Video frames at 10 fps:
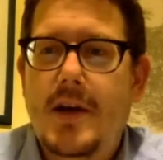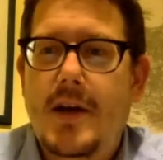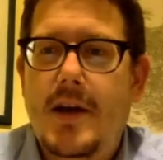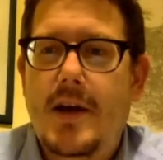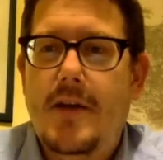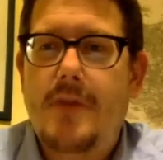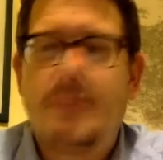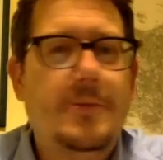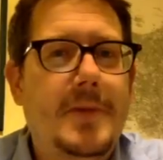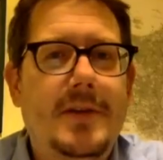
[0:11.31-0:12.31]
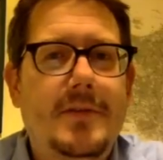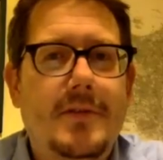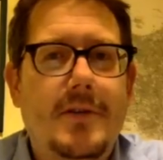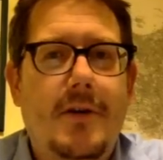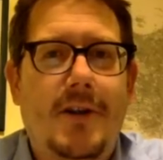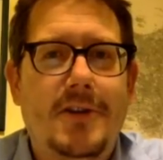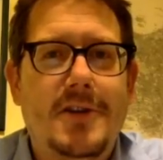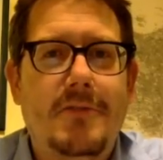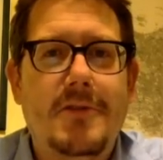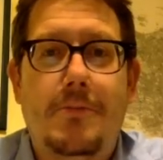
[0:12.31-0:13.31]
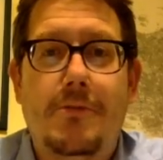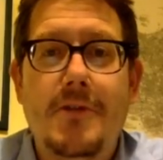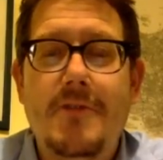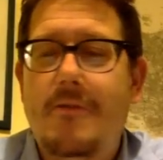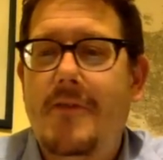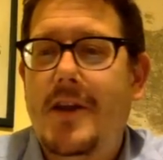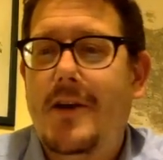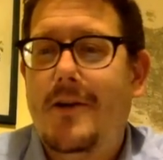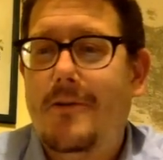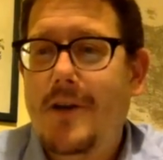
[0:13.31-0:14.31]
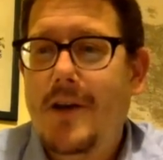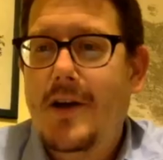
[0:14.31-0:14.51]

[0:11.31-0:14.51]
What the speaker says: And this will be a relatively brief video